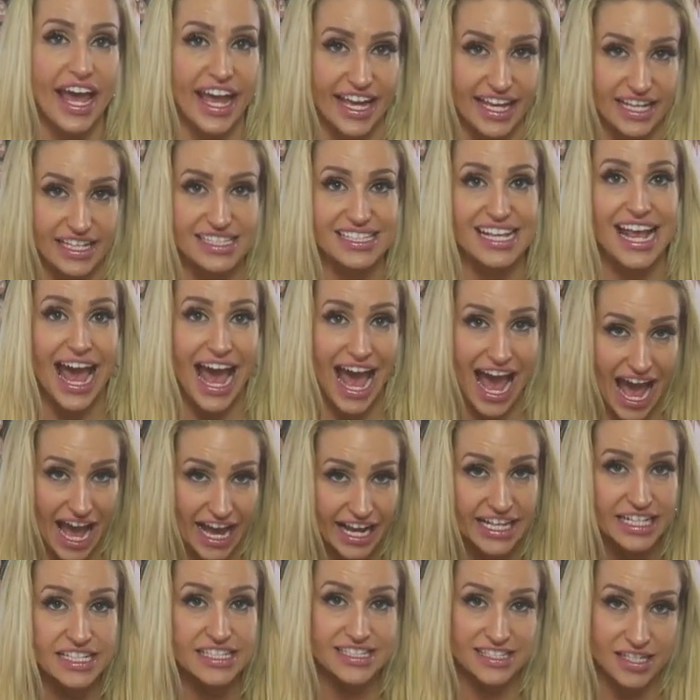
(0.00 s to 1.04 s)
it's
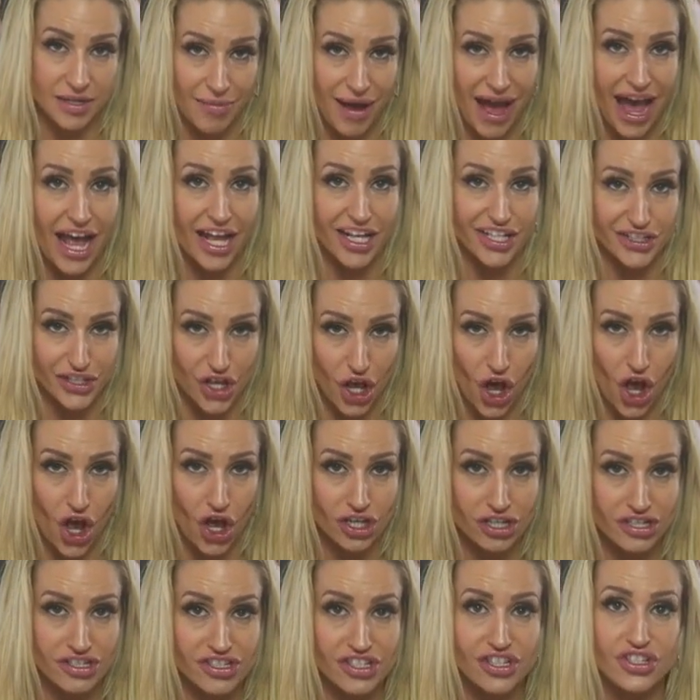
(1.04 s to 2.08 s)
Heinz tomato
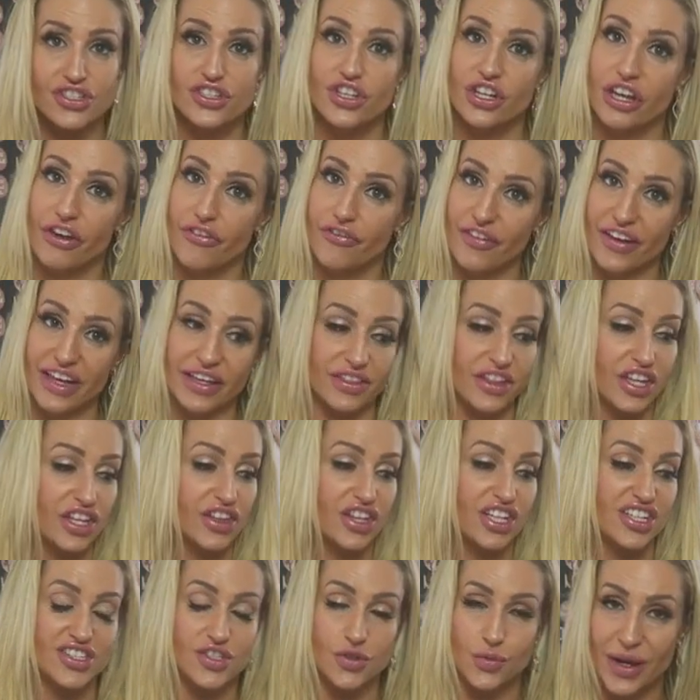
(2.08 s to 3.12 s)
sauce. So you think
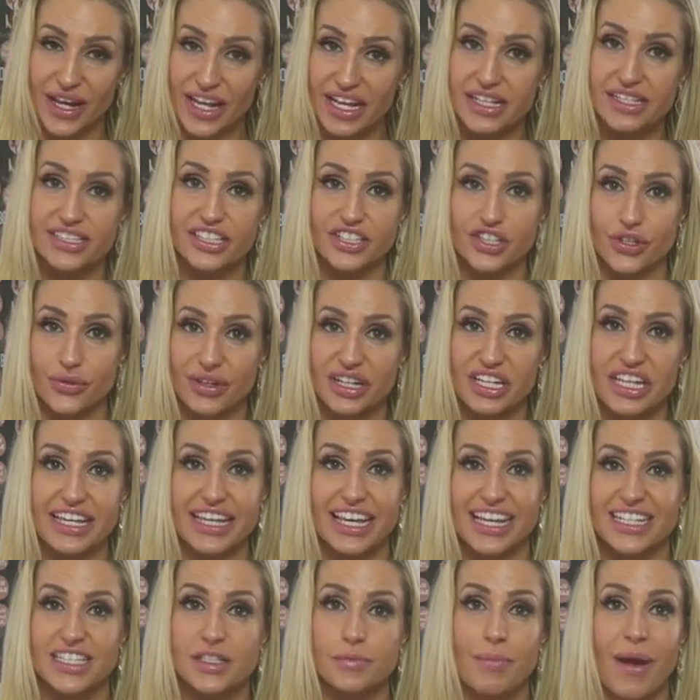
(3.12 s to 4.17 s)
that the sweets are doing
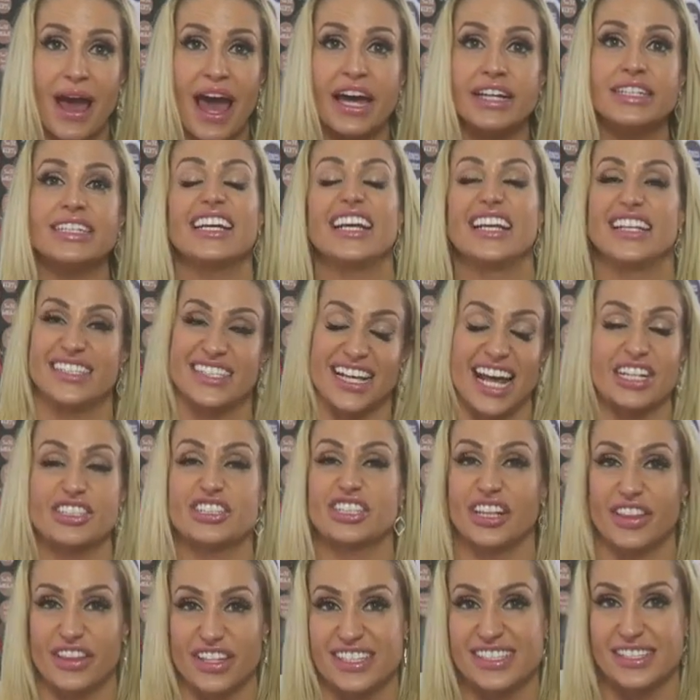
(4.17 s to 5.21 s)
your kids bad, it's
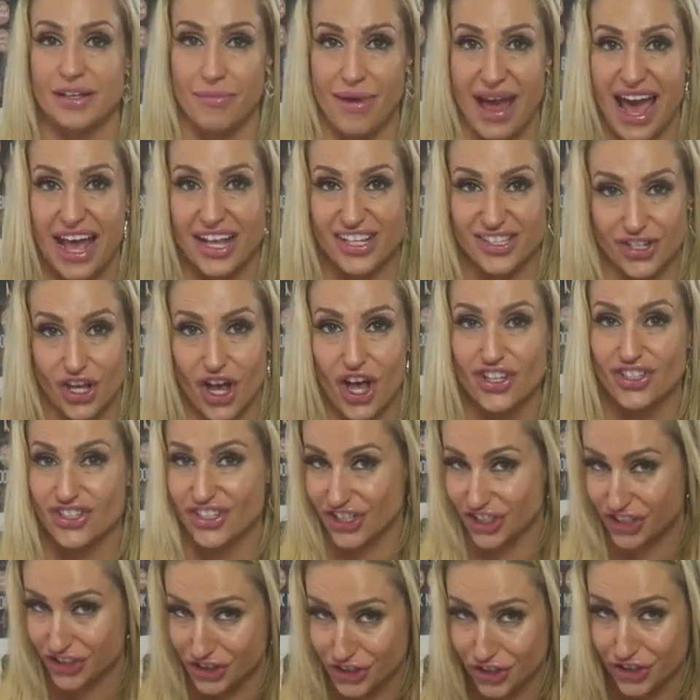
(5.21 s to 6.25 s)
actually the tomato
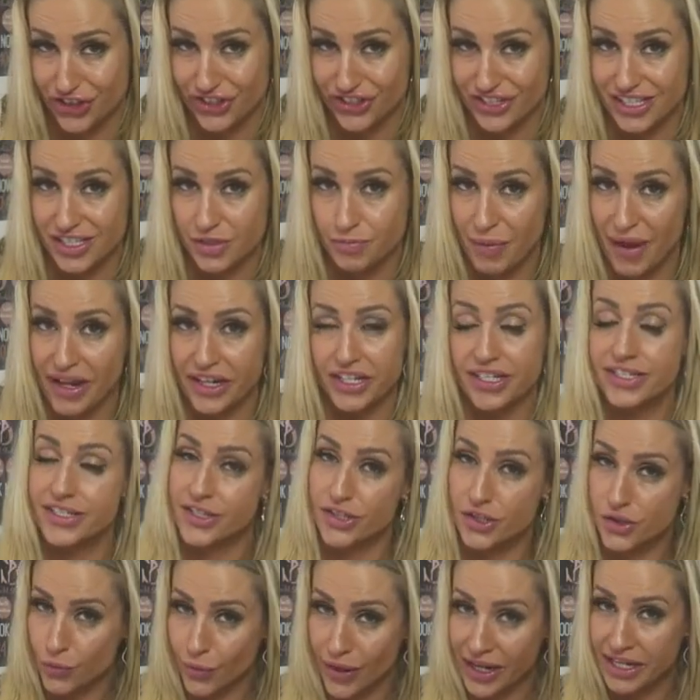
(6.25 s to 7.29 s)
sauce that's just as bad
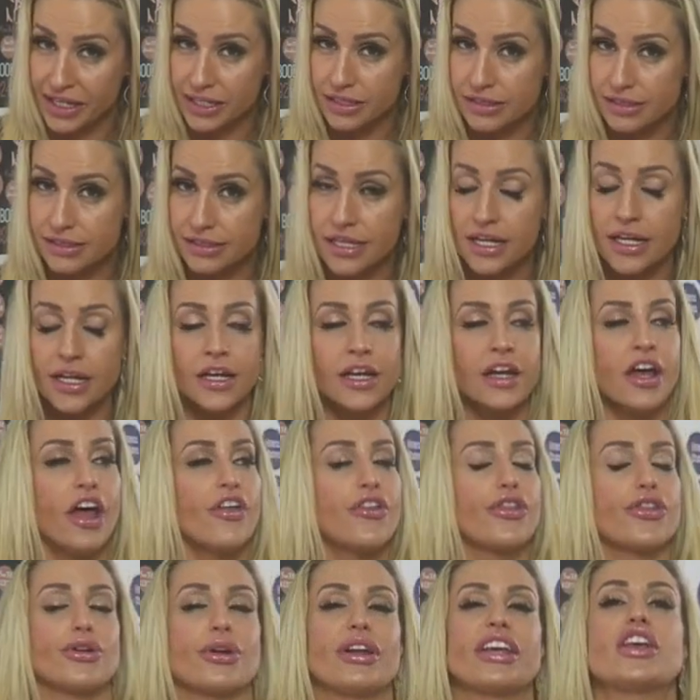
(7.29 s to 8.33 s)
as the sweets.
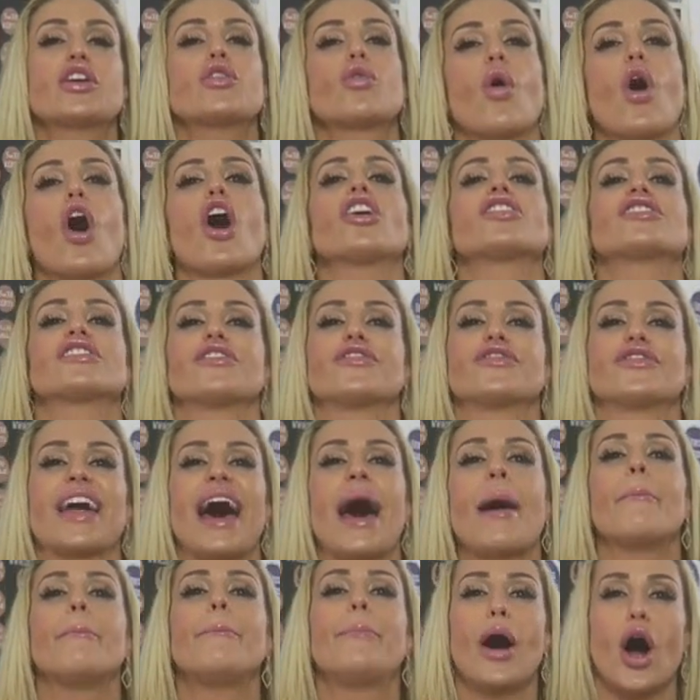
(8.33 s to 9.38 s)
3/4 of
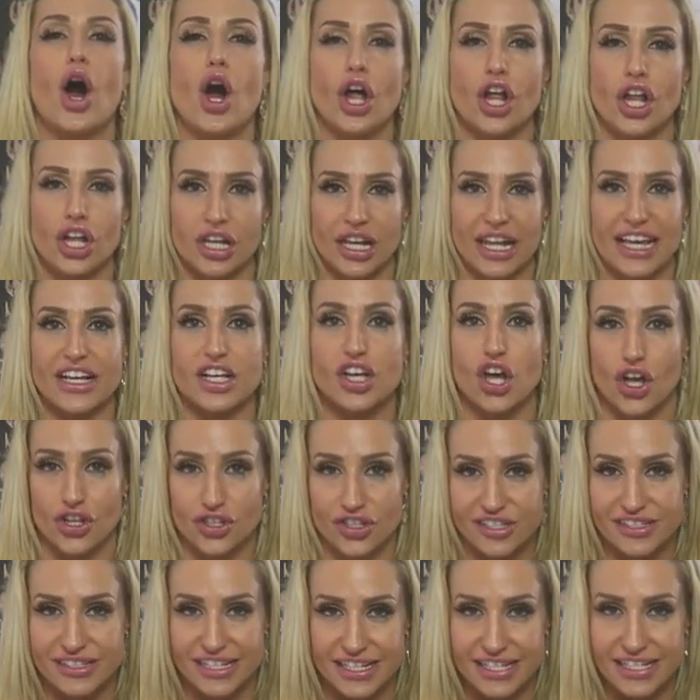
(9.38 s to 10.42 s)
that bottle
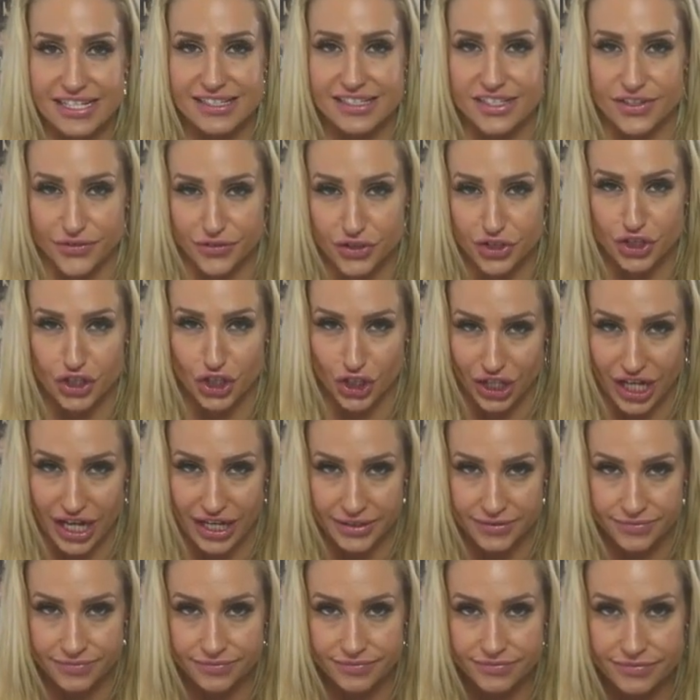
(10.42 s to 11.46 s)
consists of
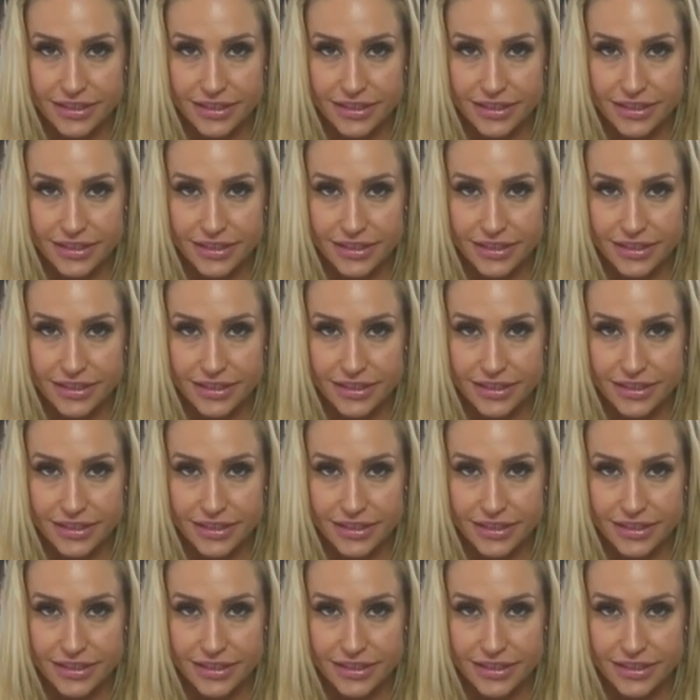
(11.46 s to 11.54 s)
sugar.